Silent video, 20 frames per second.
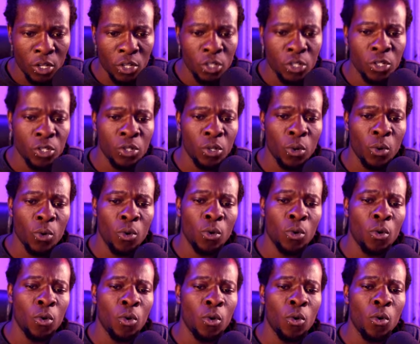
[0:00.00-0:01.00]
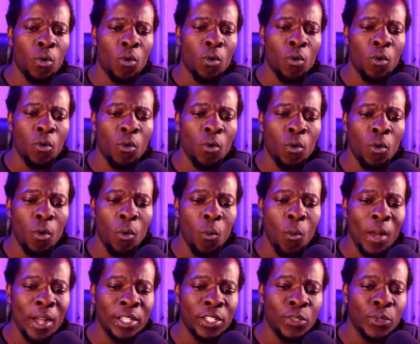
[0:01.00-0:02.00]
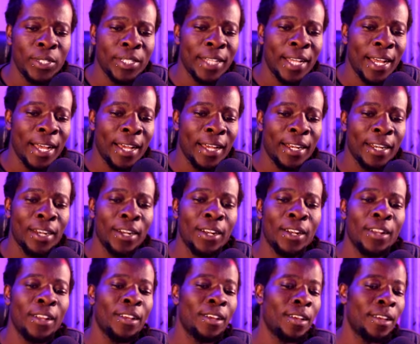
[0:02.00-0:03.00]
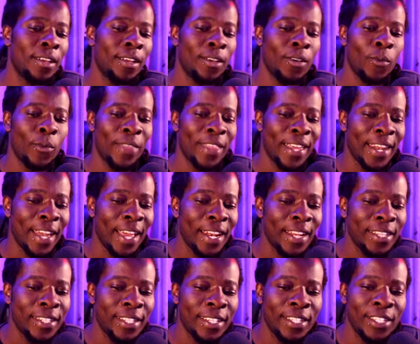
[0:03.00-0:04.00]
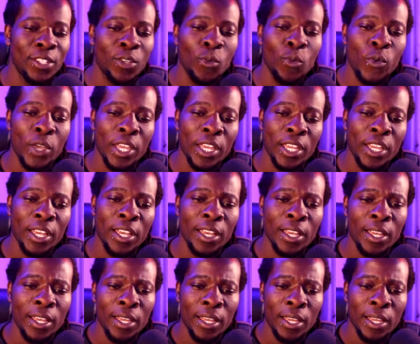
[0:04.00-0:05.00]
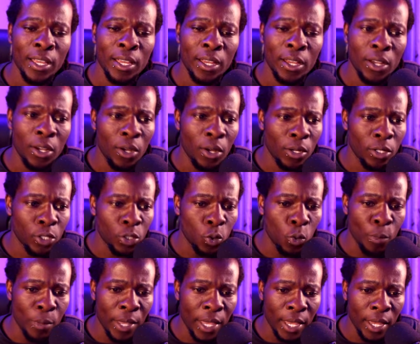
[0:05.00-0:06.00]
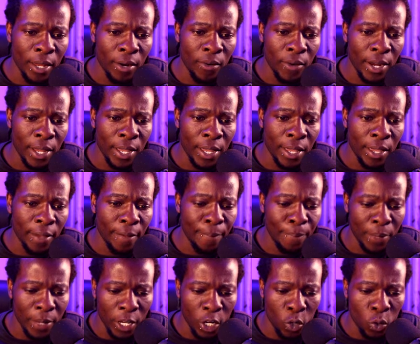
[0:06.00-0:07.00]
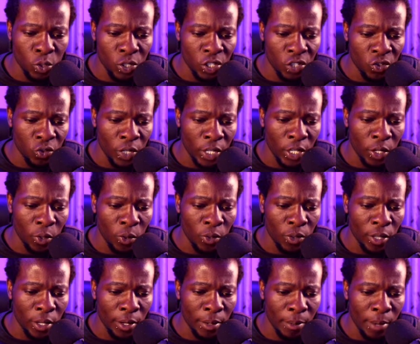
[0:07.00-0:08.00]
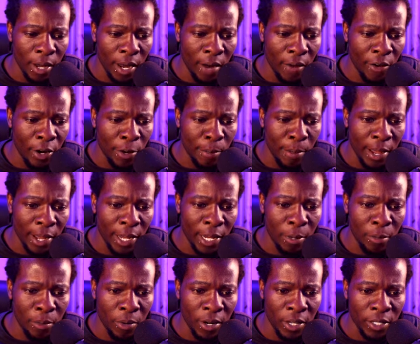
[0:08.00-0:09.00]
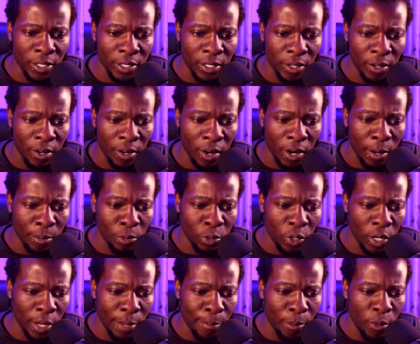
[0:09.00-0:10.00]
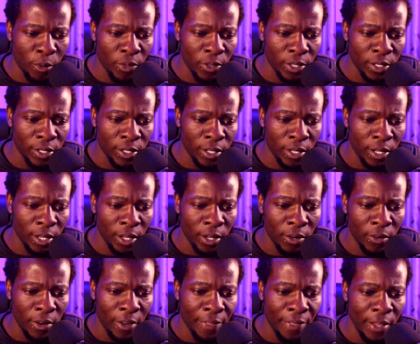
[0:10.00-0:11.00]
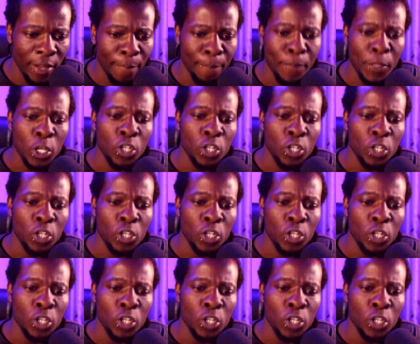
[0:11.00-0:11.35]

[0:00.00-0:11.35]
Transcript: So once we're done with the analysis, we zoom in right here and concentrate on the current market price. I'm talking about this right there.